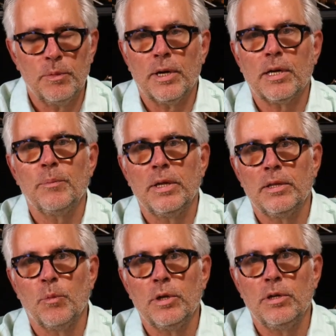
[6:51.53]
recommend
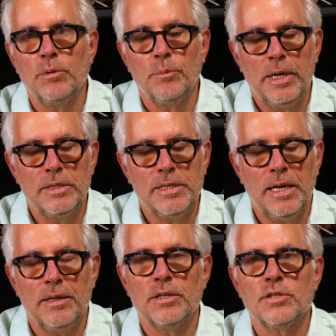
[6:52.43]
that when you
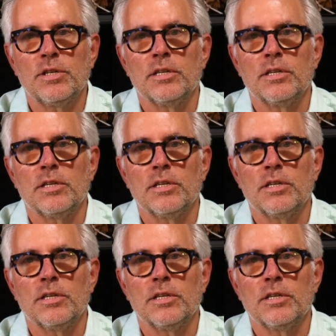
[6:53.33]
maintain this,